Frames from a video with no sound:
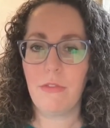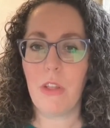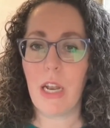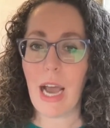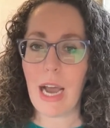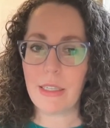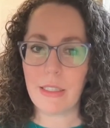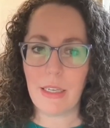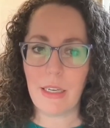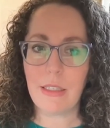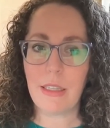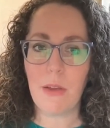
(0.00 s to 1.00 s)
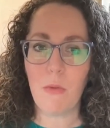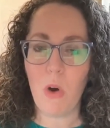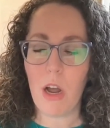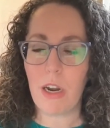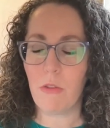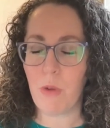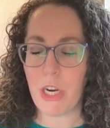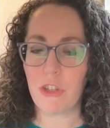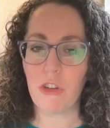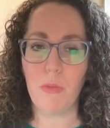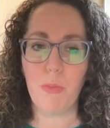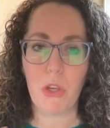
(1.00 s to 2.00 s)
The Nazis, they wanted
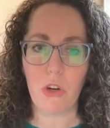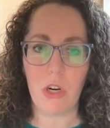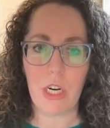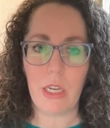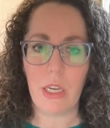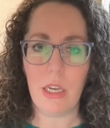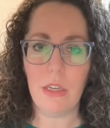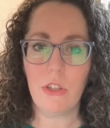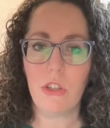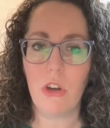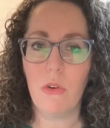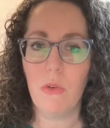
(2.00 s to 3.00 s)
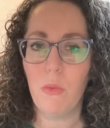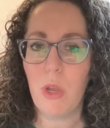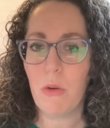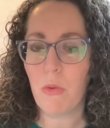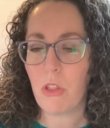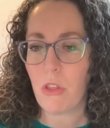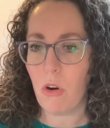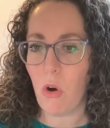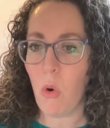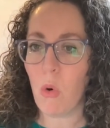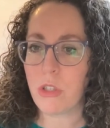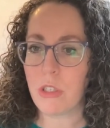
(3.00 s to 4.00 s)
racial purity. So we were the
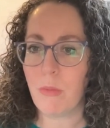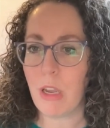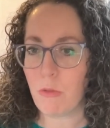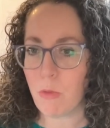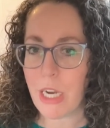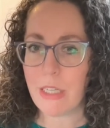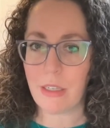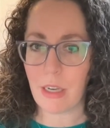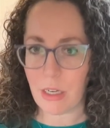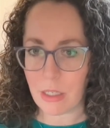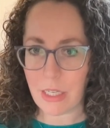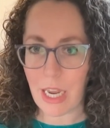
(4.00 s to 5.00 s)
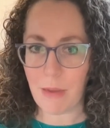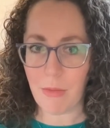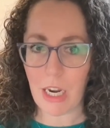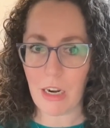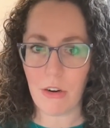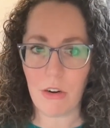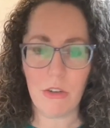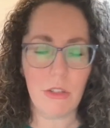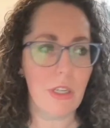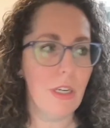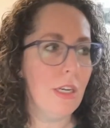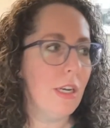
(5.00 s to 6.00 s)
ultimate race
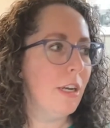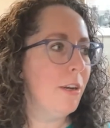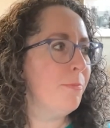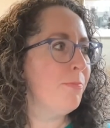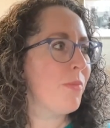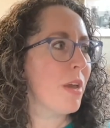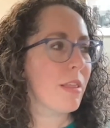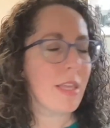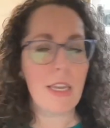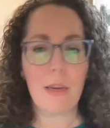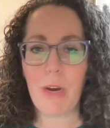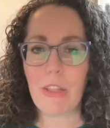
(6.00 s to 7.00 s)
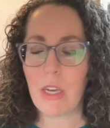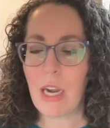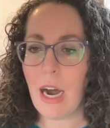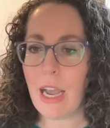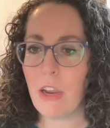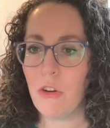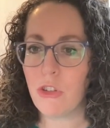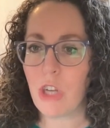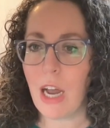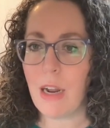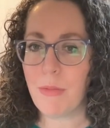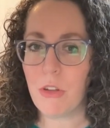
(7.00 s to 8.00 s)
contaminators. Think about the guy who
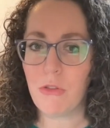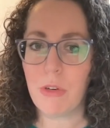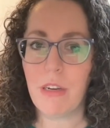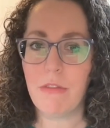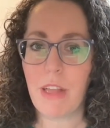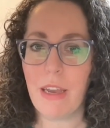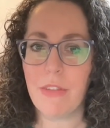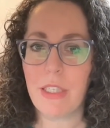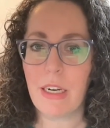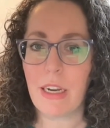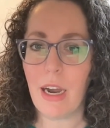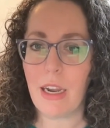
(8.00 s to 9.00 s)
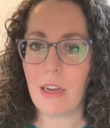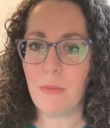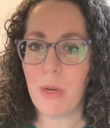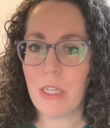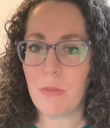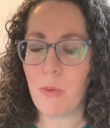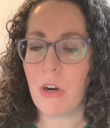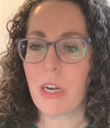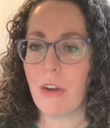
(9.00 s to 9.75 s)
shot up the Tree of Life synagogue in Pittsburgh.